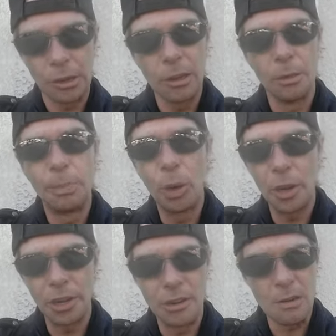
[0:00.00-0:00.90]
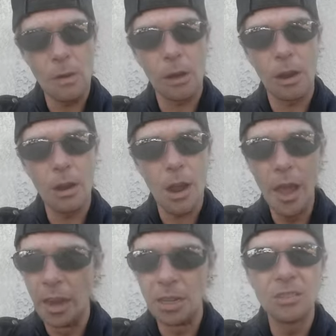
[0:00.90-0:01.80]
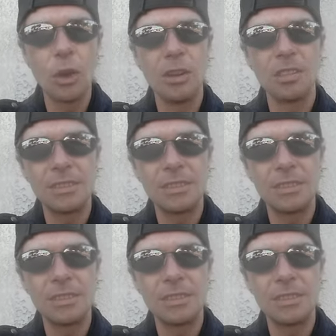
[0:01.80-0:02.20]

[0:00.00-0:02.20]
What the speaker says: you're gonna put in your heart and it's gonna